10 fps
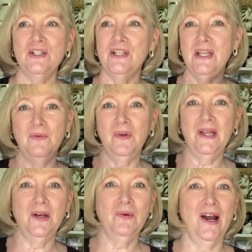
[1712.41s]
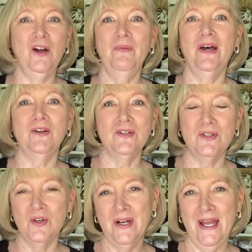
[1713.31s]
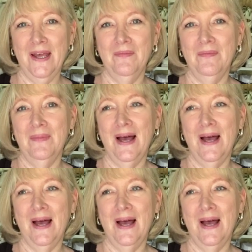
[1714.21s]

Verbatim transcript: She didn't really inquire about our store name.